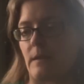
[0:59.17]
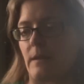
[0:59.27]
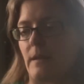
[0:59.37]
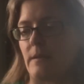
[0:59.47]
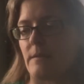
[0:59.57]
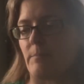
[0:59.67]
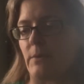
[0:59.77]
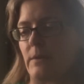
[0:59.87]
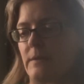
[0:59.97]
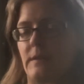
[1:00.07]
This
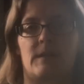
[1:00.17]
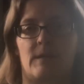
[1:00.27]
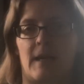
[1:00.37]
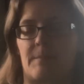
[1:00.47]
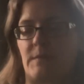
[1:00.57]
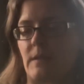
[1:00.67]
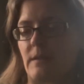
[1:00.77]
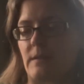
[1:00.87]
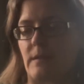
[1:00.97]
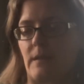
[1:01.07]
book's
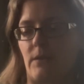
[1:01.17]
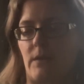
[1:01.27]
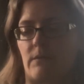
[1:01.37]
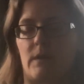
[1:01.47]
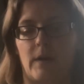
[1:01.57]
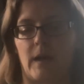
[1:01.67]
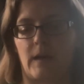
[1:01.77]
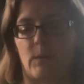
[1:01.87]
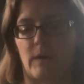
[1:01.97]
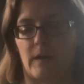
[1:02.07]
synopsis that you can read
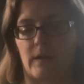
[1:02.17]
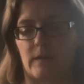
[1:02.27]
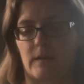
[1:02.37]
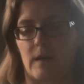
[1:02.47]
anywhere.